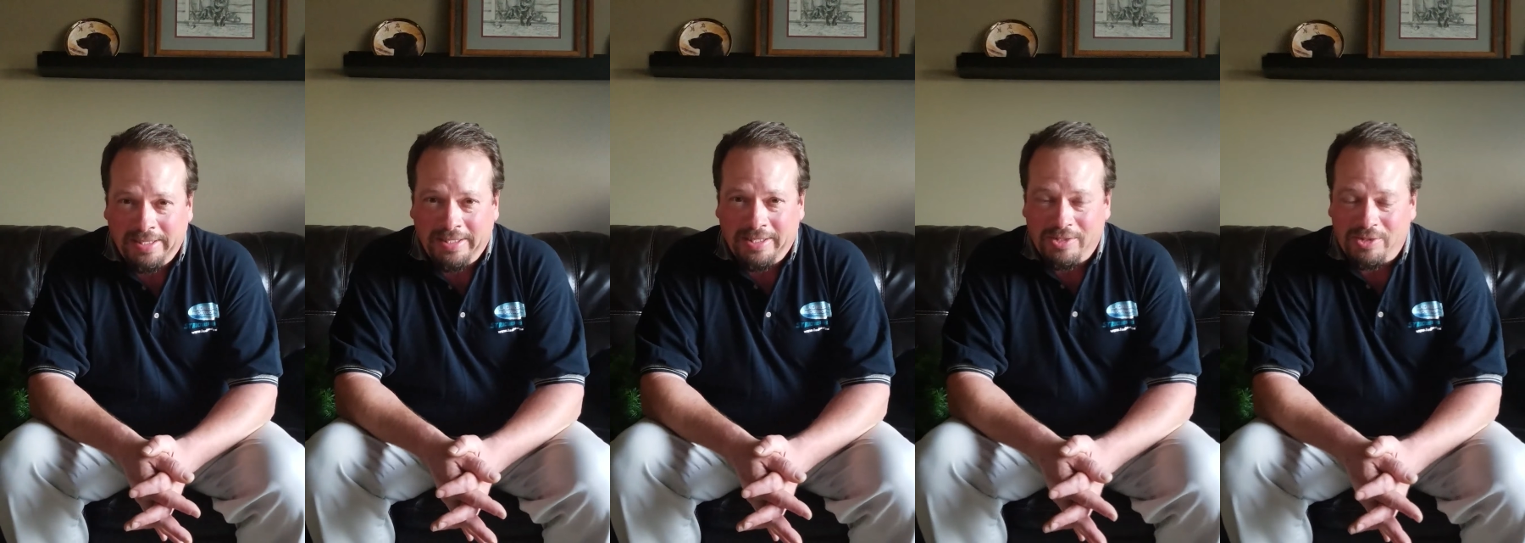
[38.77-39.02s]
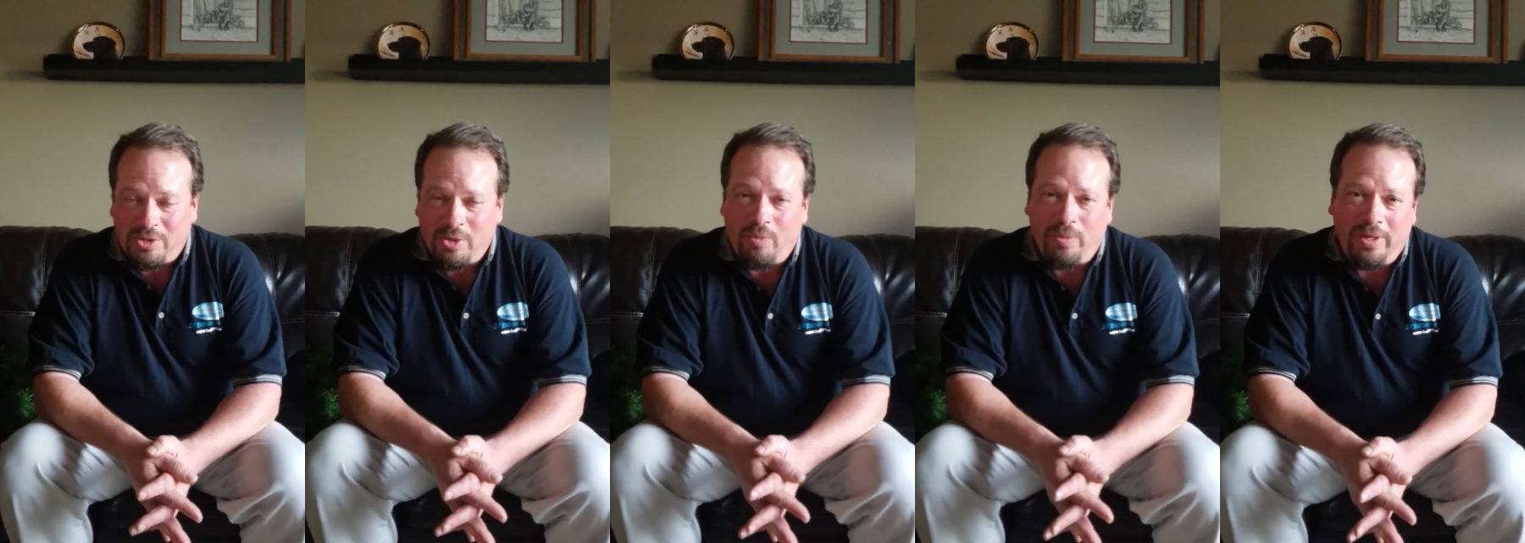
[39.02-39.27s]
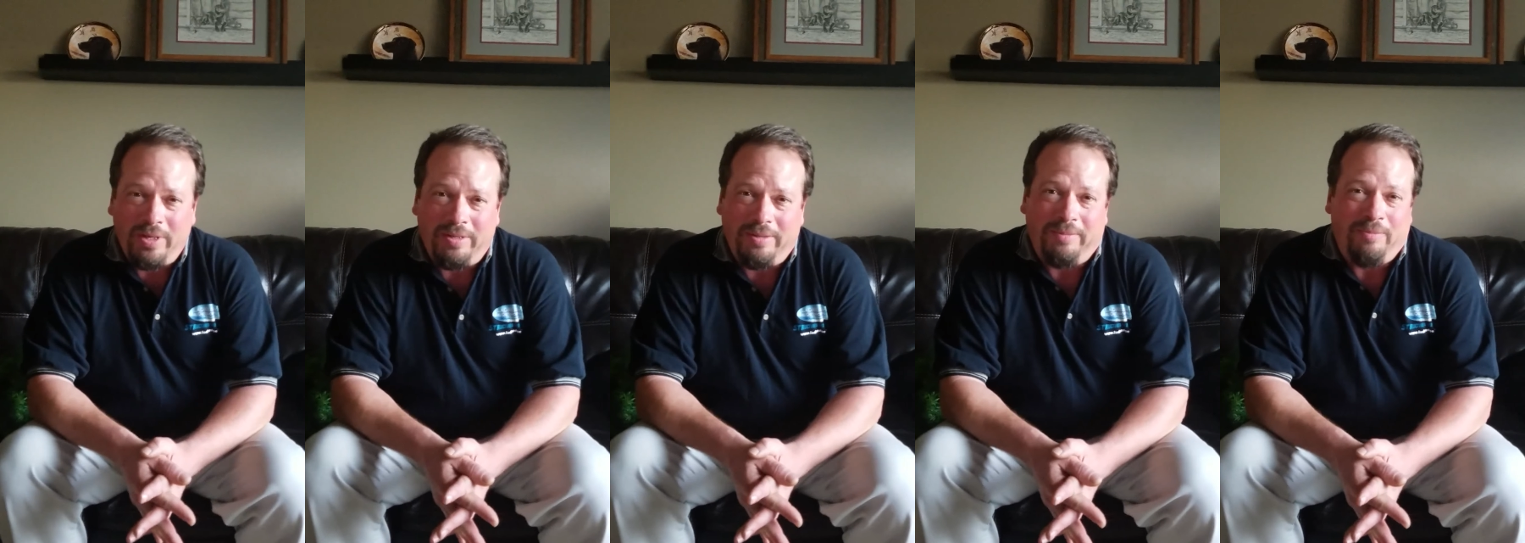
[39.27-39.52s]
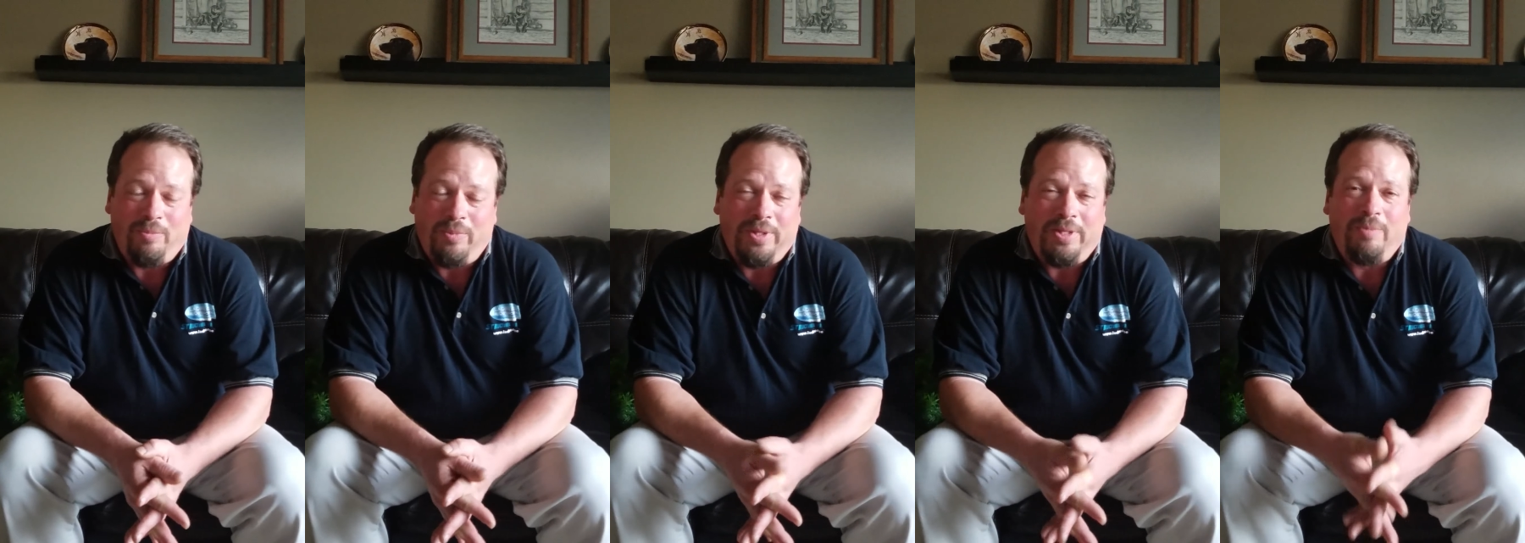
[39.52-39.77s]
So
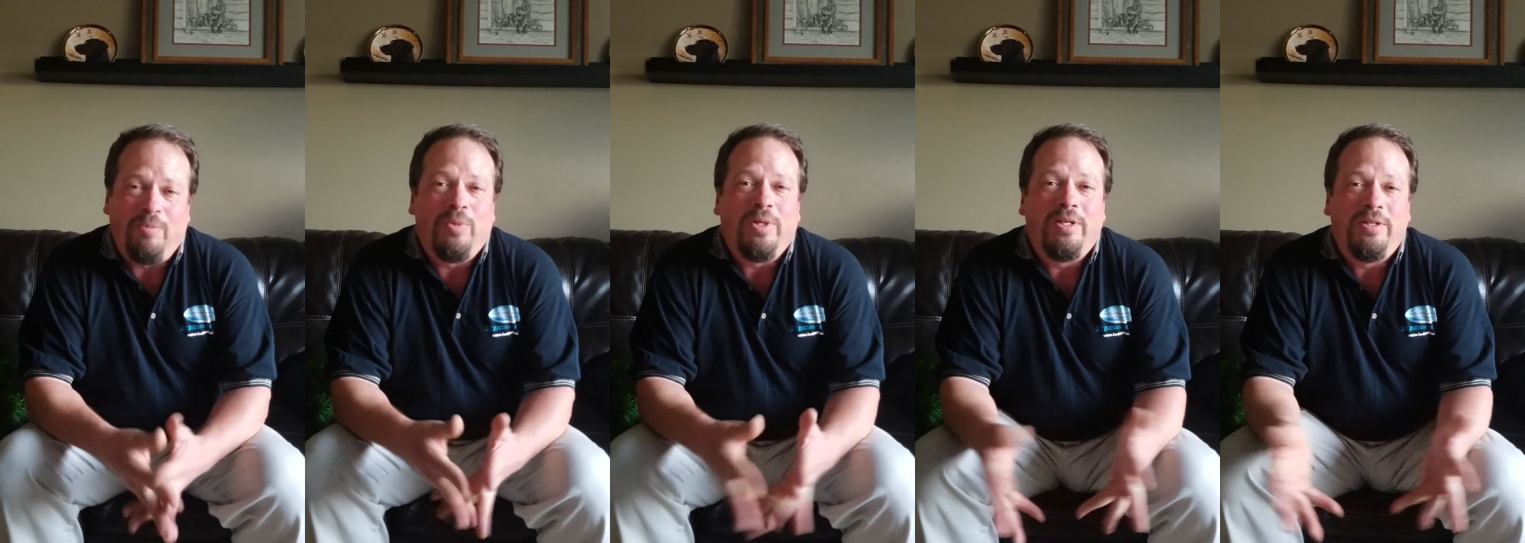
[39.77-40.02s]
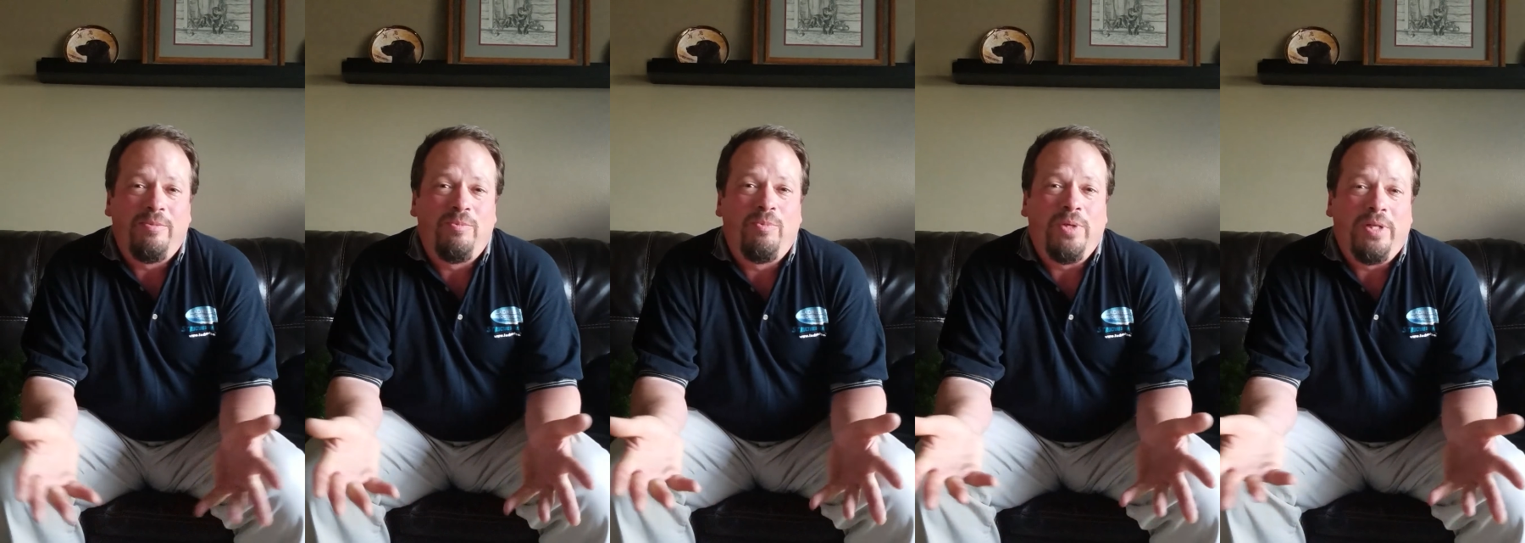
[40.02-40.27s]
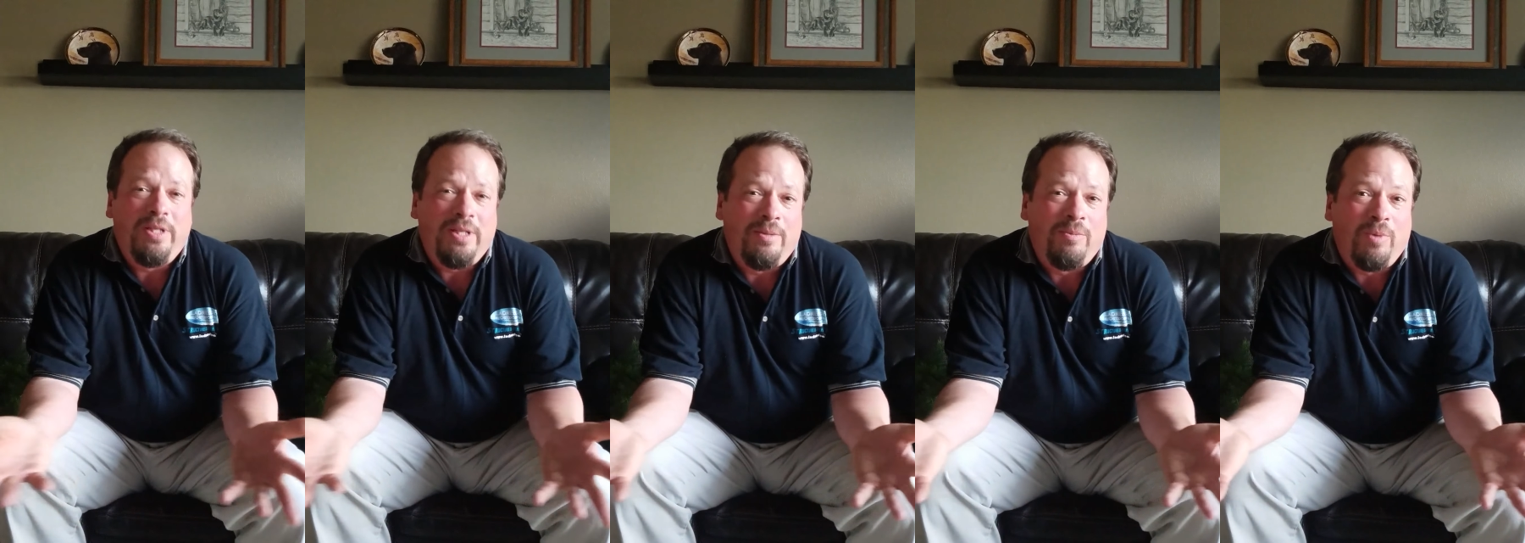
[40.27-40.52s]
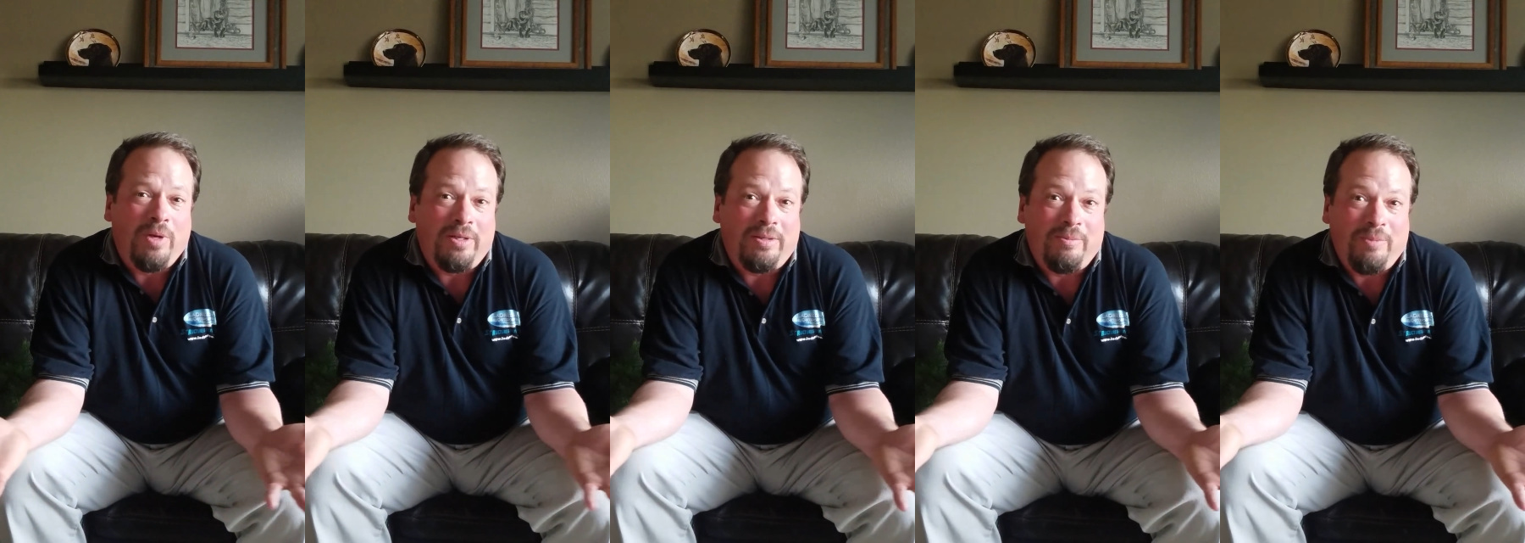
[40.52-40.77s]
we did
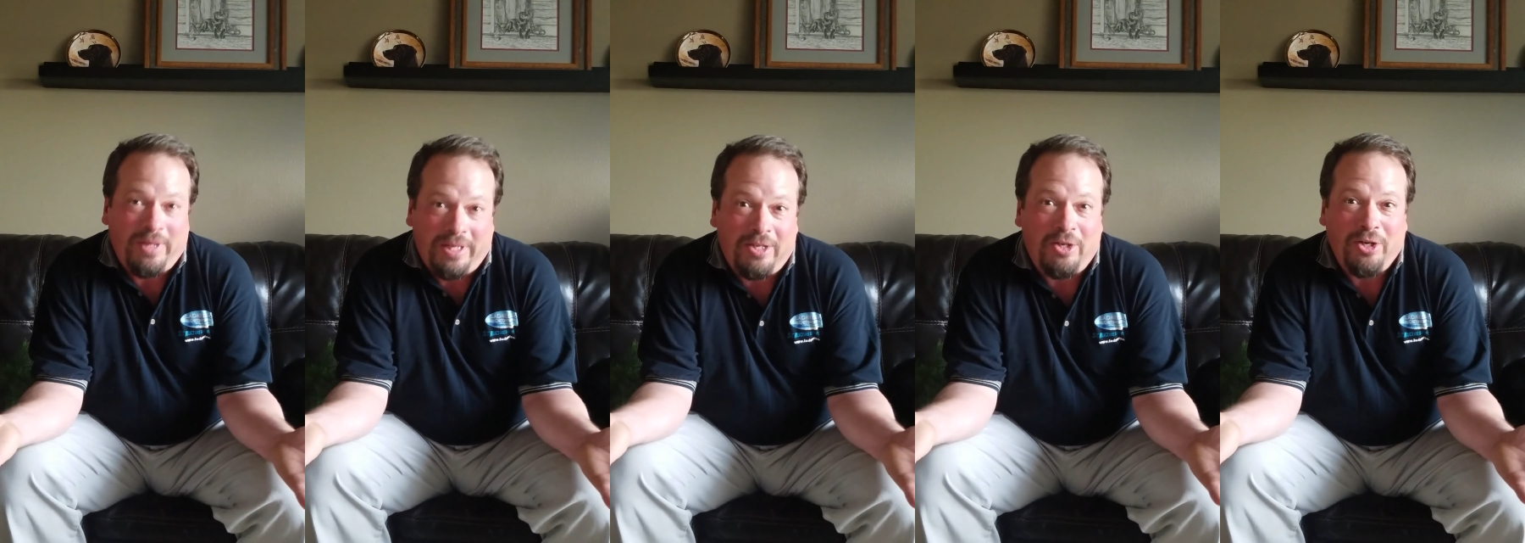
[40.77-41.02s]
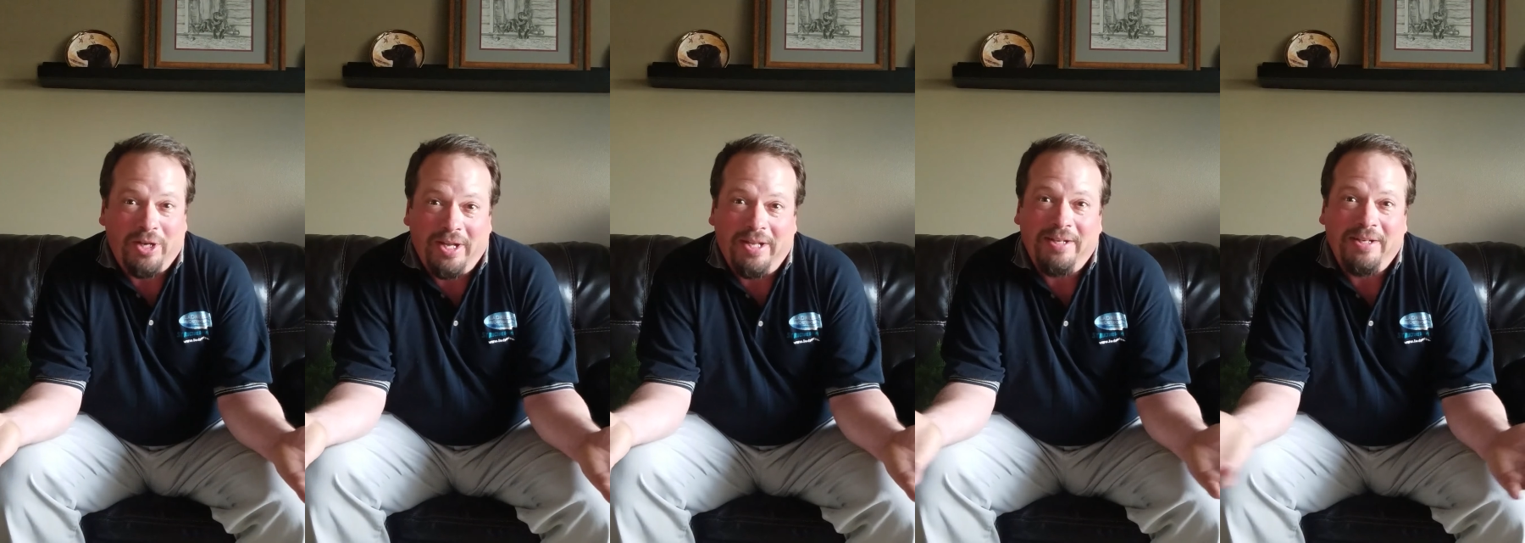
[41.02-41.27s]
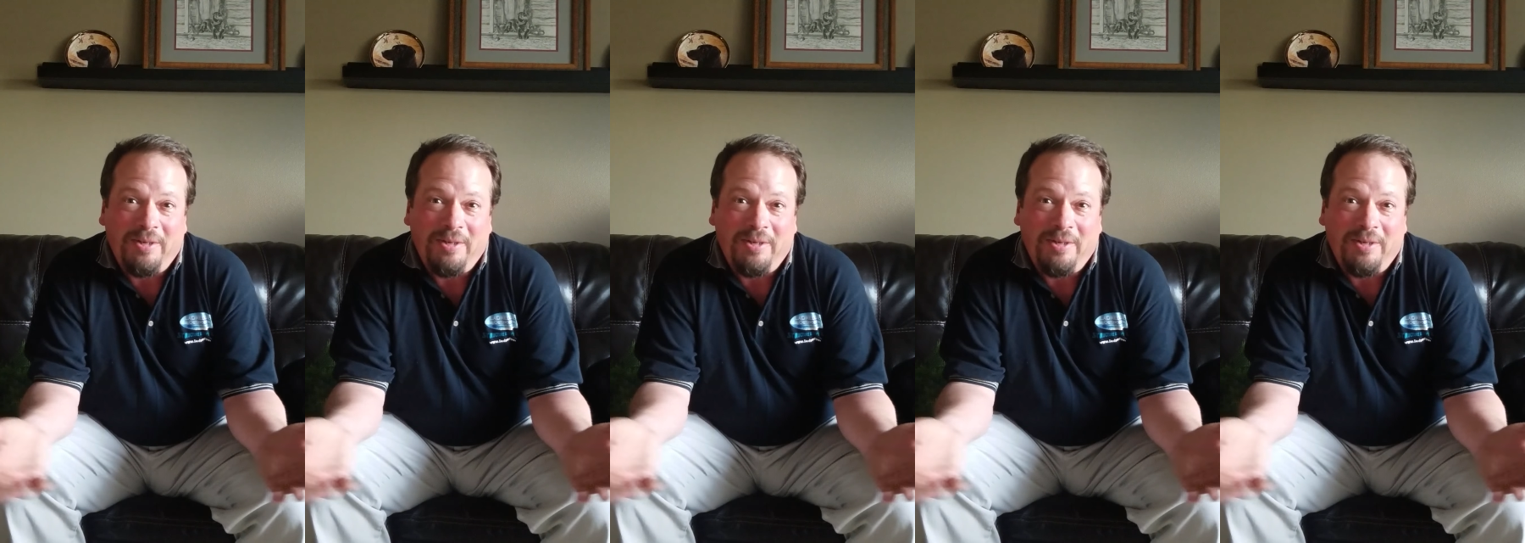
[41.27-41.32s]
what we could,